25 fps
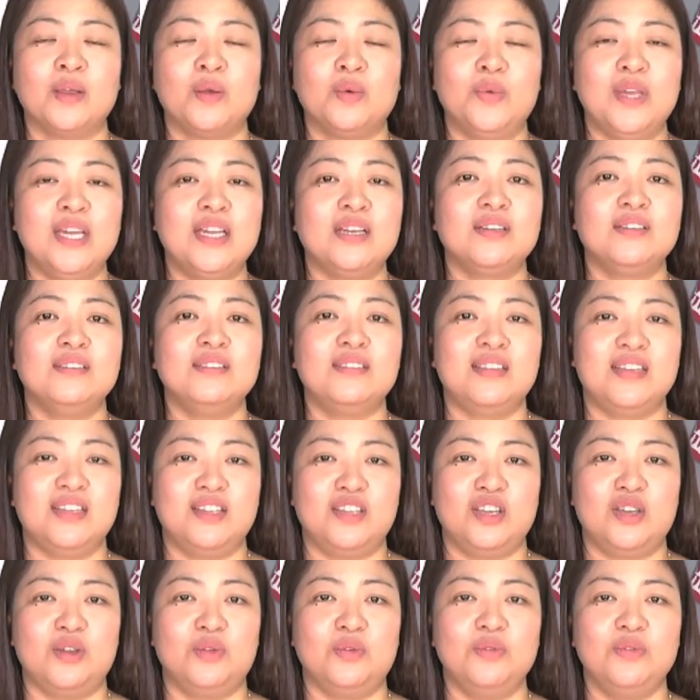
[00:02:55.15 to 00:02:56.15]
We
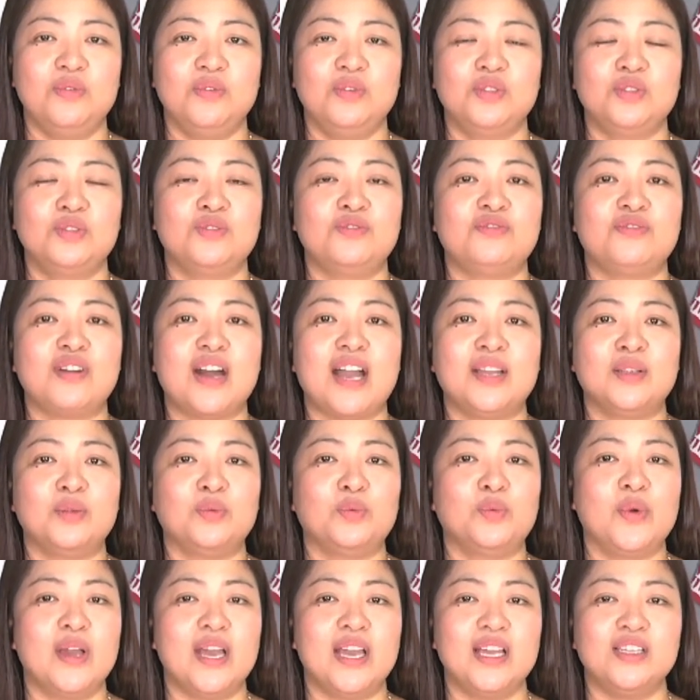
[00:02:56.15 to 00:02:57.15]
continue to
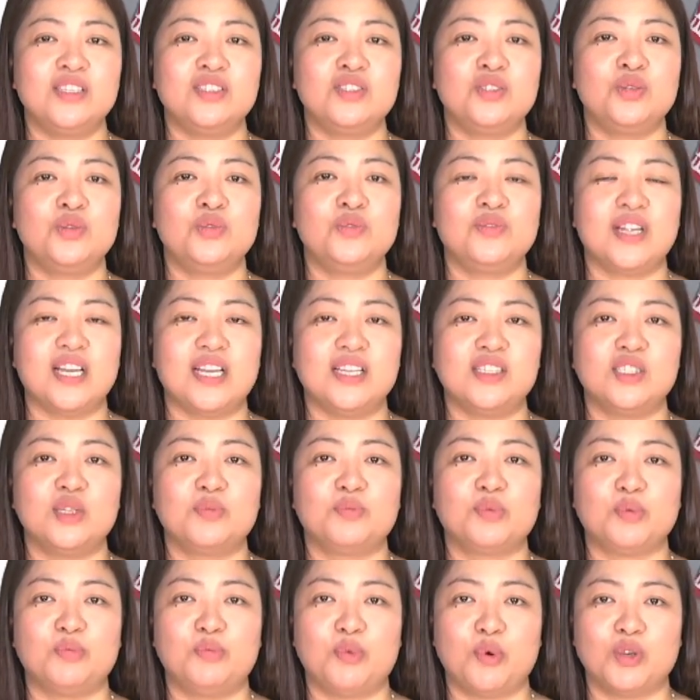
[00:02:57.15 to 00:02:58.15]
find ways to raise the
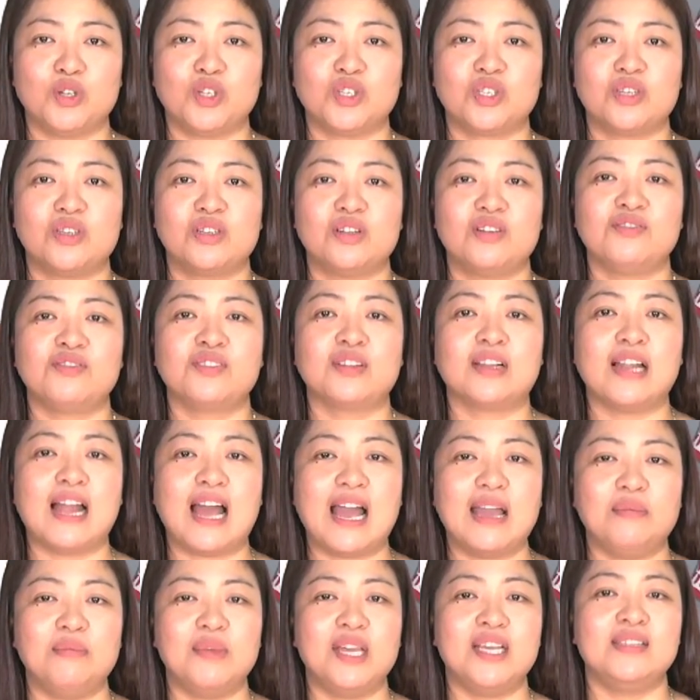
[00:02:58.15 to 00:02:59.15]
proportion of
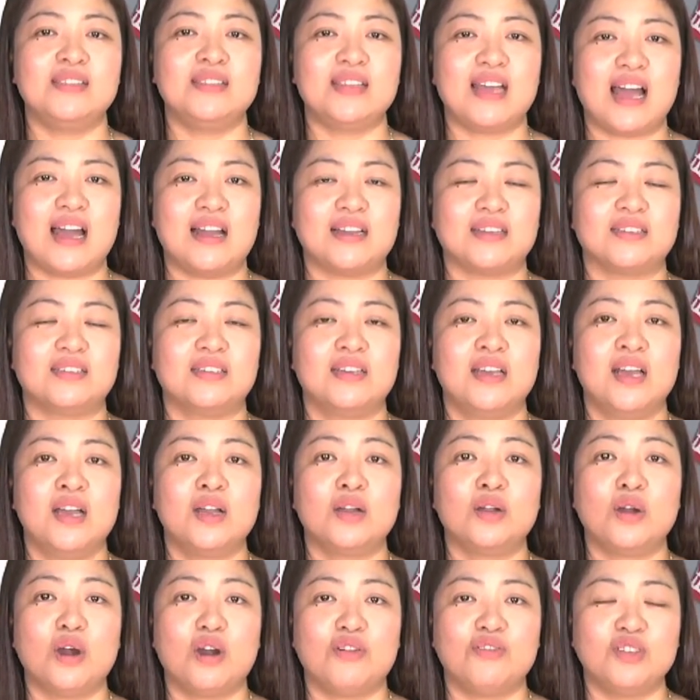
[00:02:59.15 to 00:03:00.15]
climate-tagged
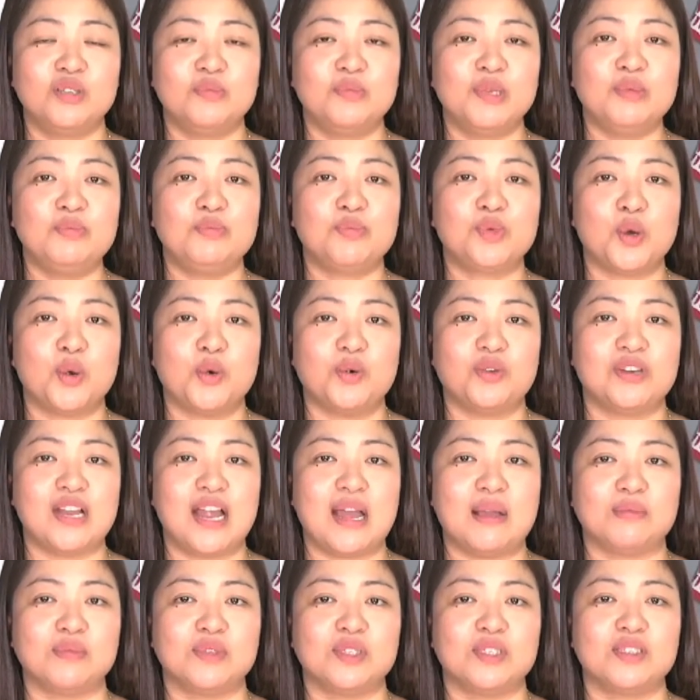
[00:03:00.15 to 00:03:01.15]
government
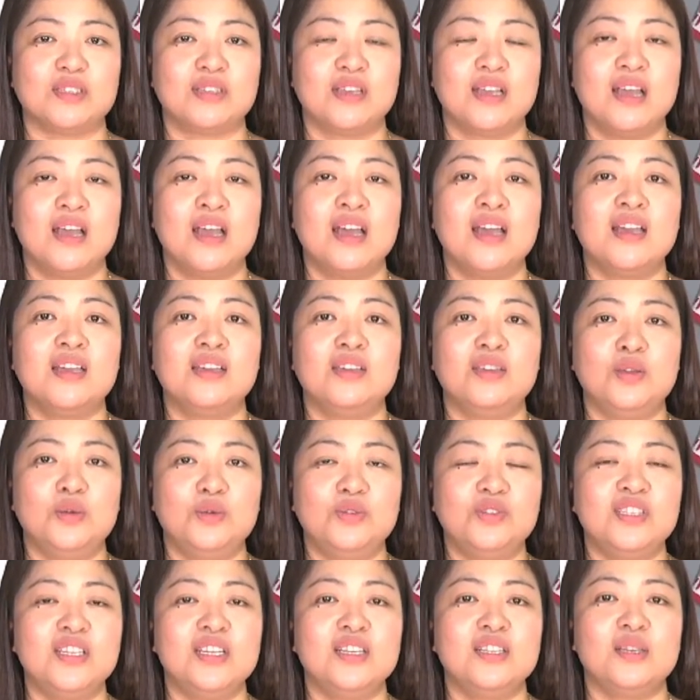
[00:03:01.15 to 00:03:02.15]
programs,
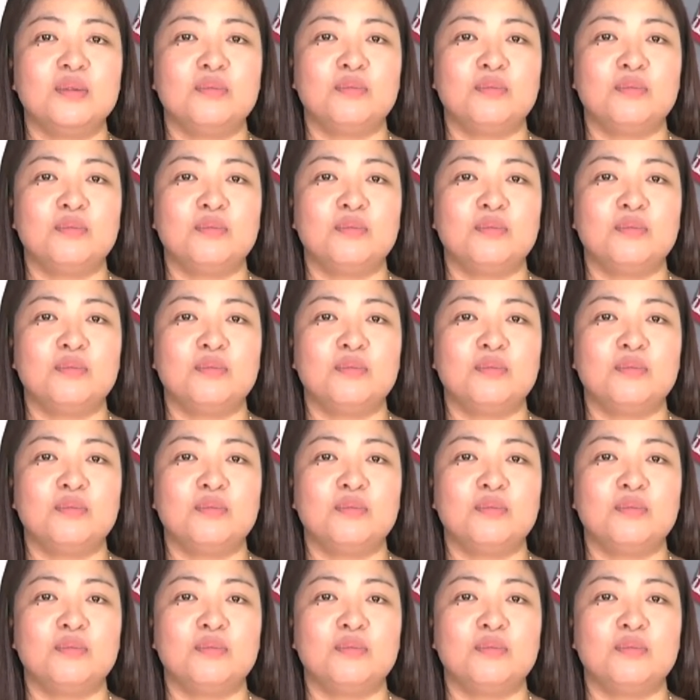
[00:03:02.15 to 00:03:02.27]
using the